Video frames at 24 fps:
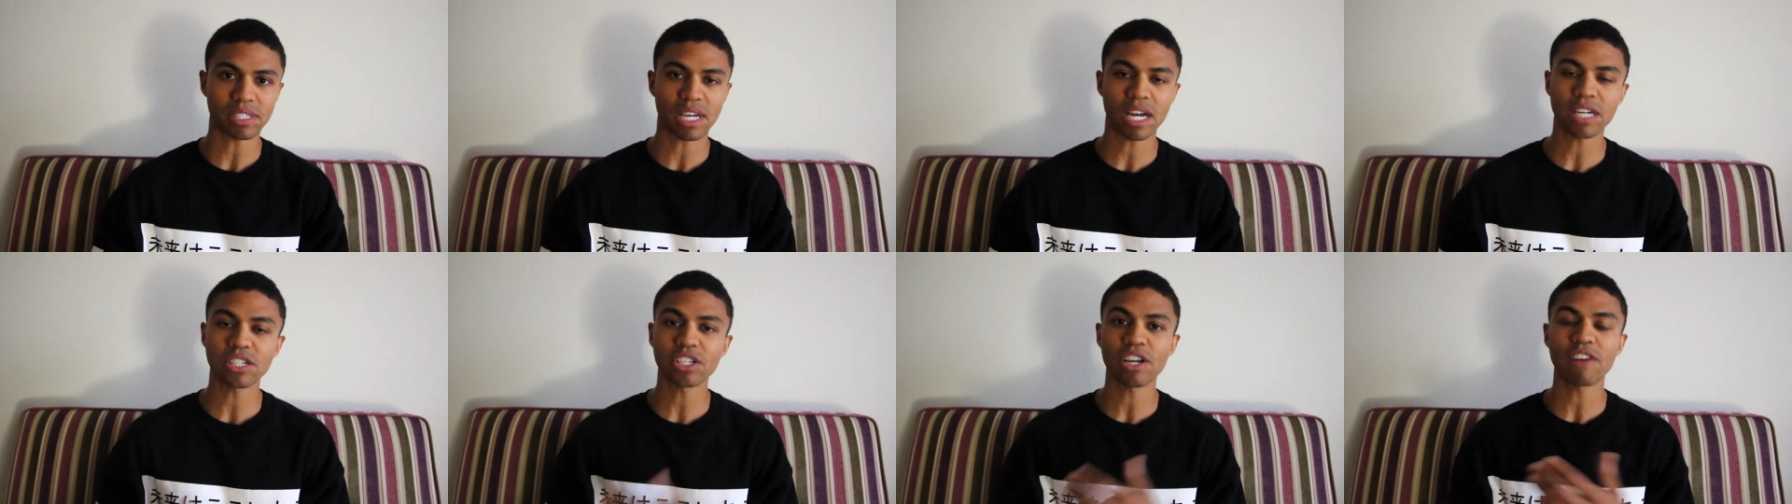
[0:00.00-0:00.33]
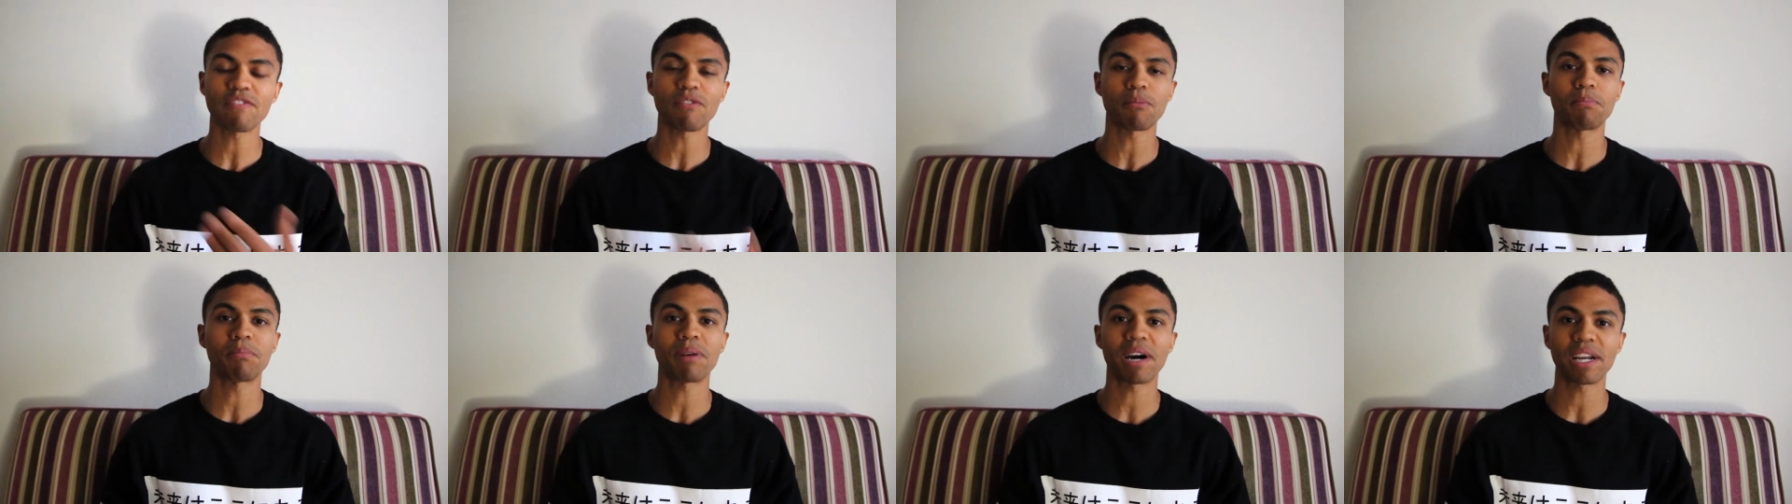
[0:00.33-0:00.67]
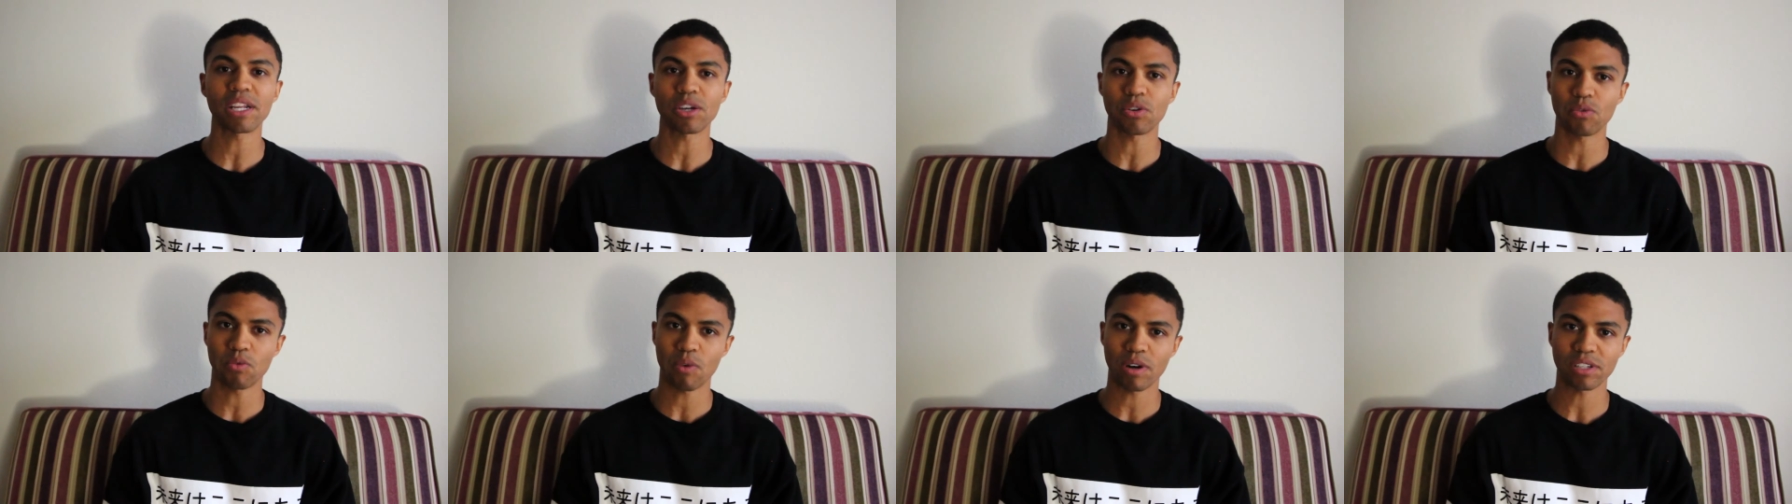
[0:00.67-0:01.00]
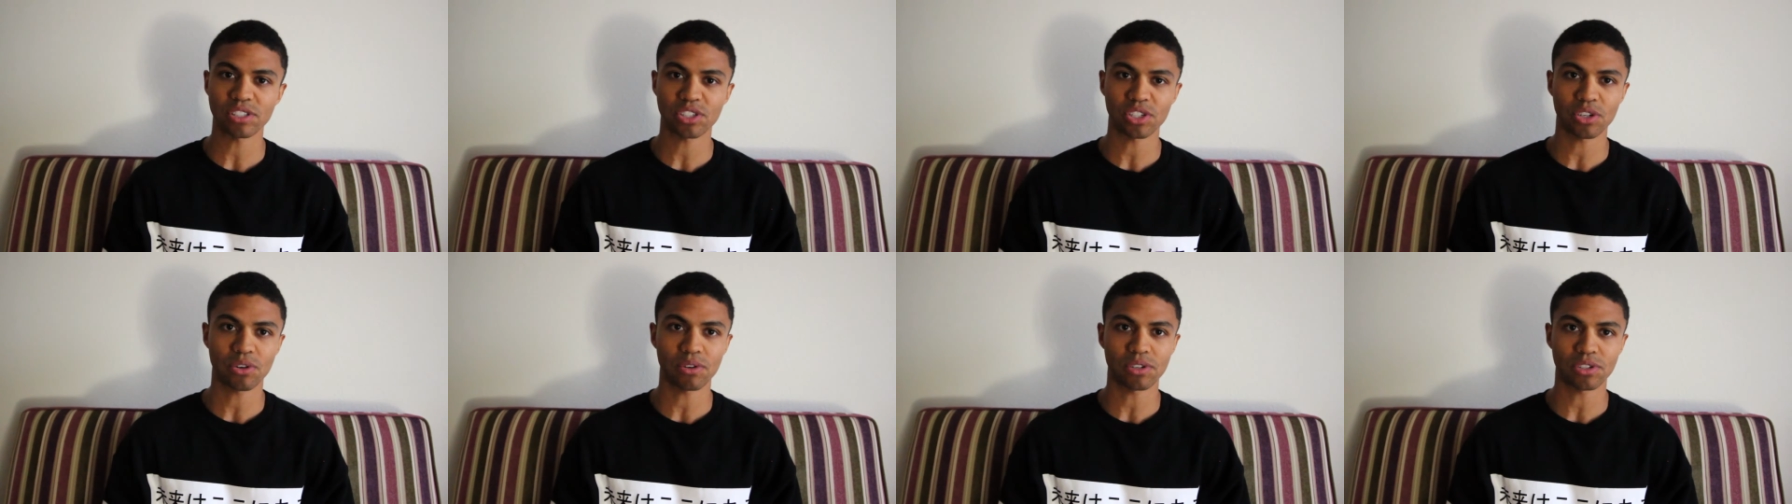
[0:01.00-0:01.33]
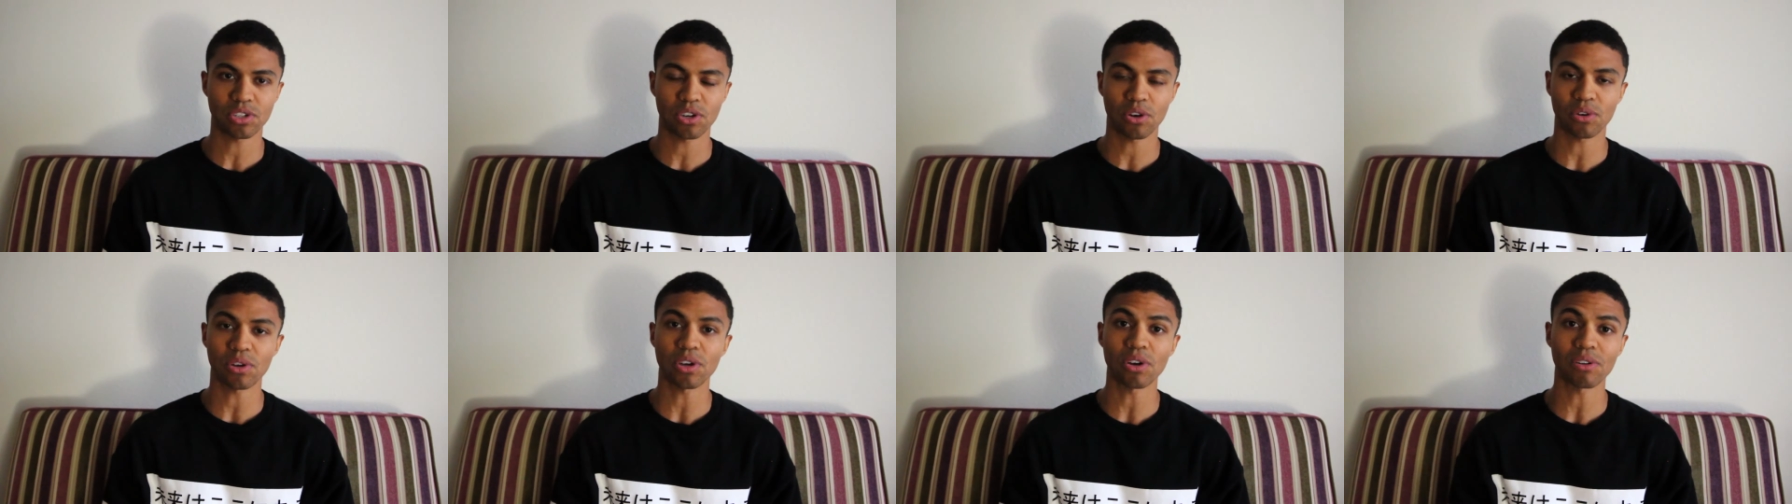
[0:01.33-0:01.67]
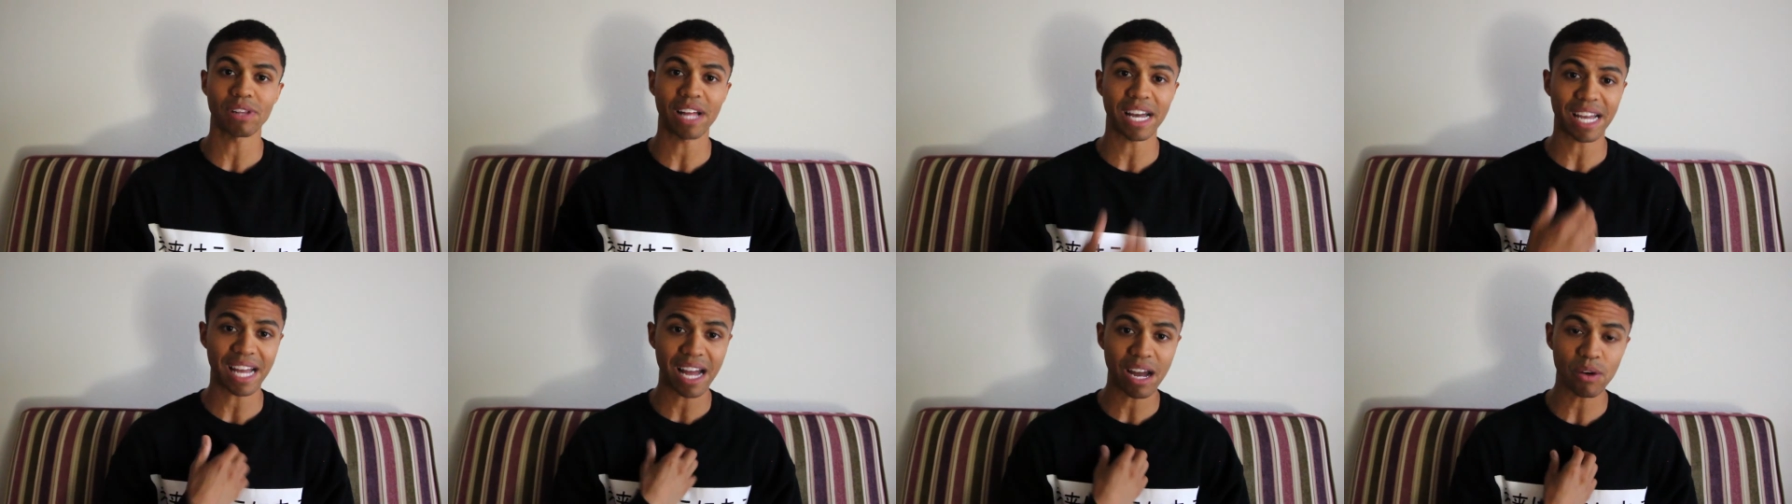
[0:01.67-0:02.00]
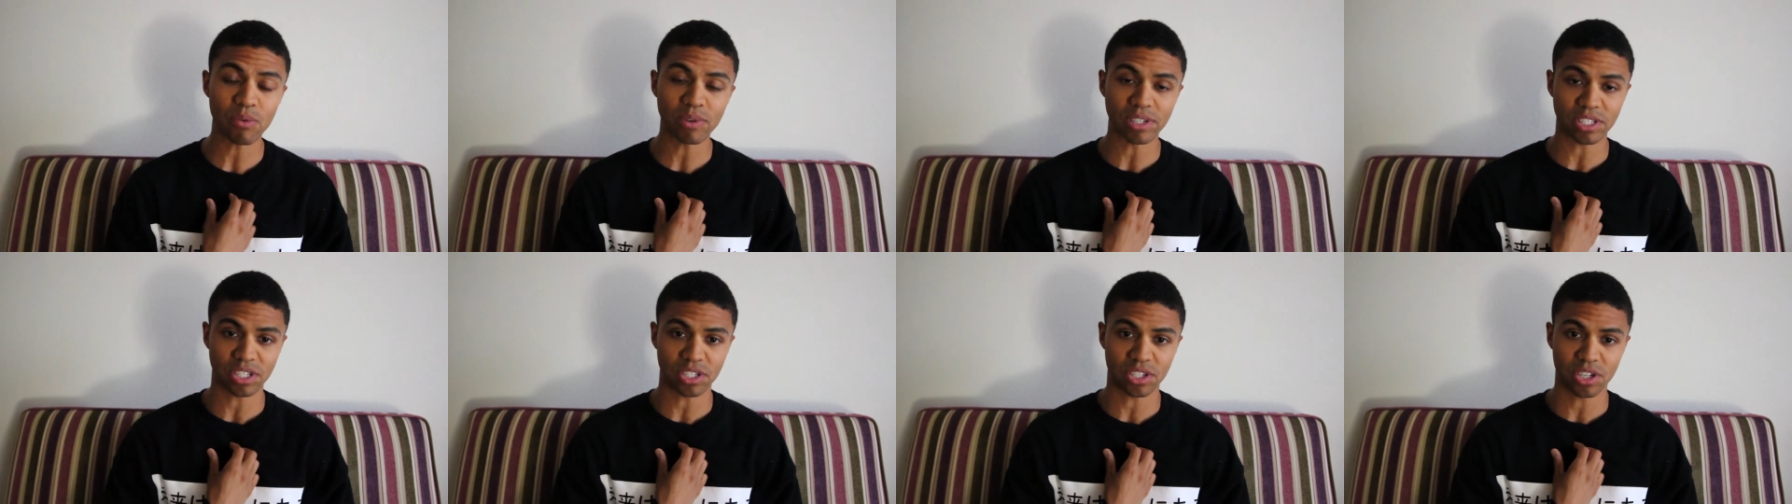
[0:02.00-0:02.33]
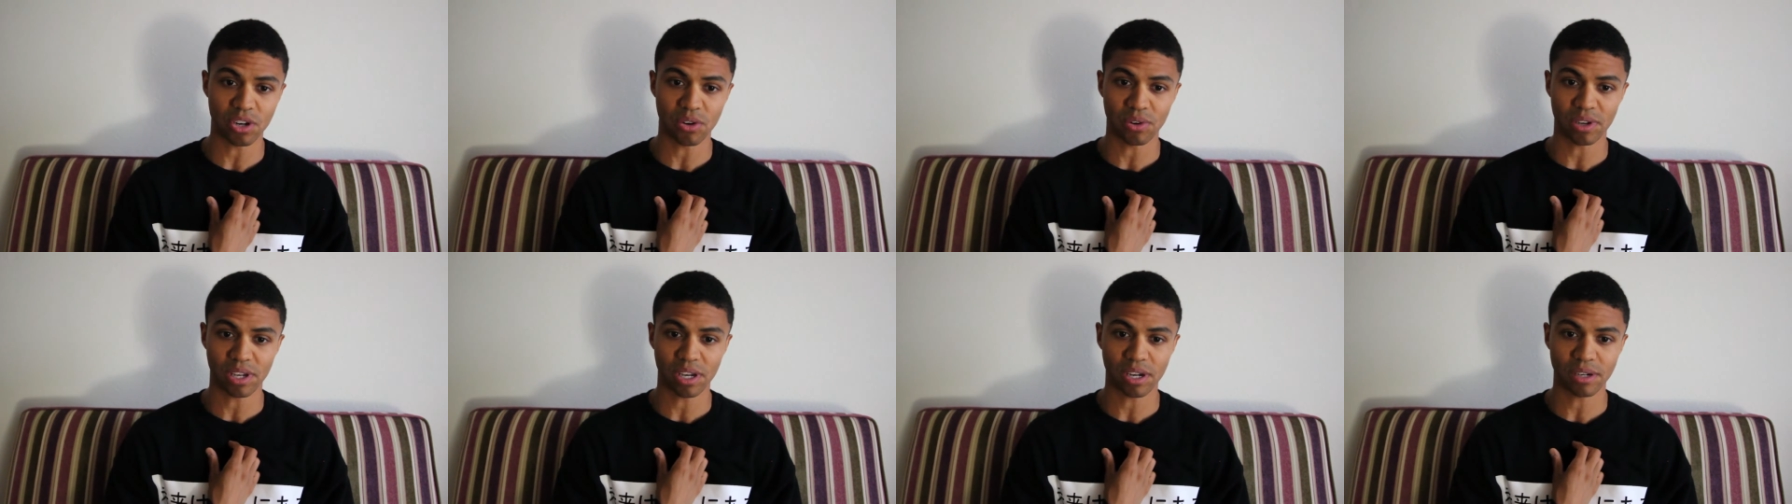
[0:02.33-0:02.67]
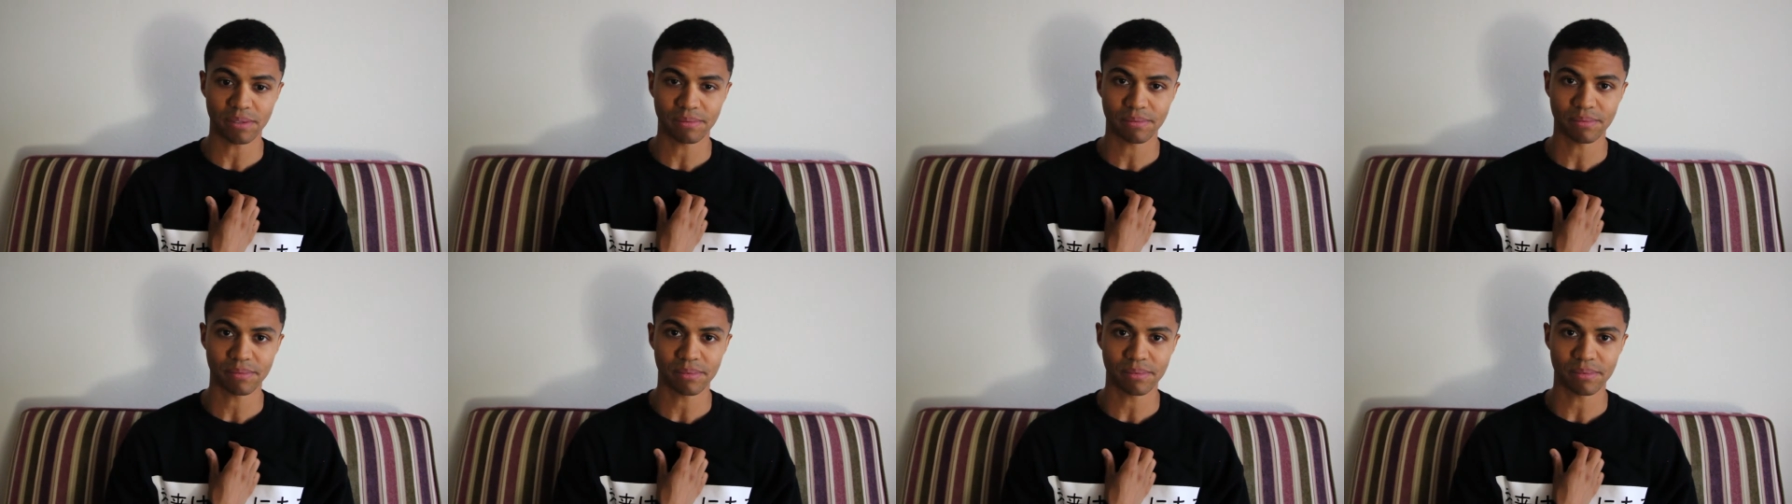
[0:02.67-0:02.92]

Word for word: I actually have a buddy who wants to go to Tokyo like I went to Tokyo.